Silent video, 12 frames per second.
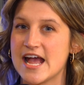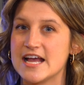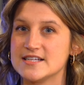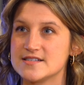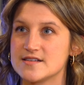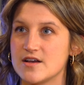
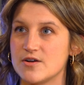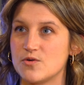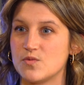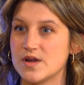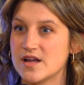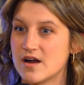And so
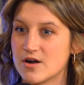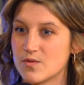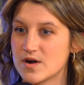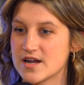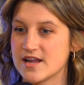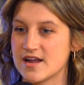we are
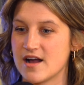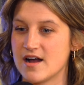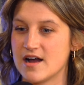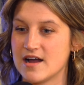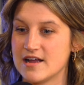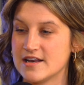working
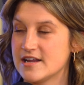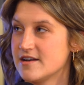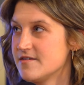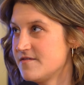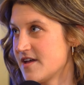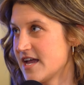on an
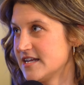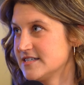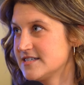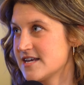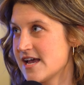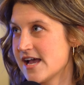
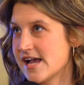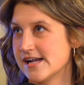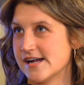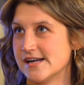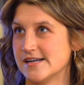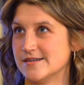event,
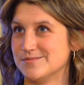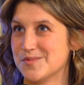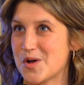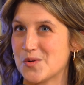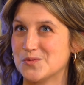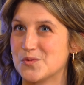um,
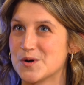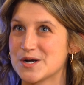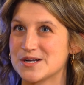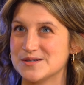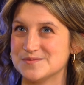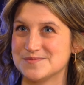
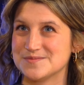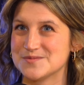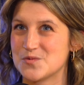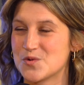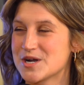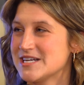work
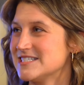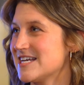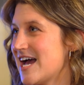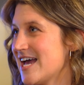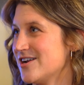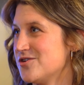working
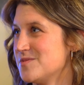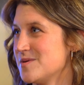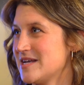title, but